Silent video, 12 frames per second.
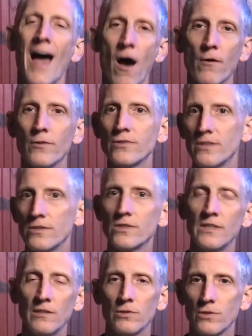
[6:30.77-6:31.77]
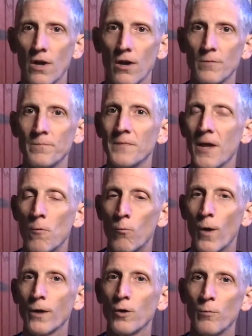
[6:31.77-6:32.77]
does this scene start, and
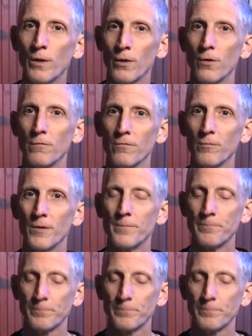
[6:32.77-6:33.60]
what can we learn from it?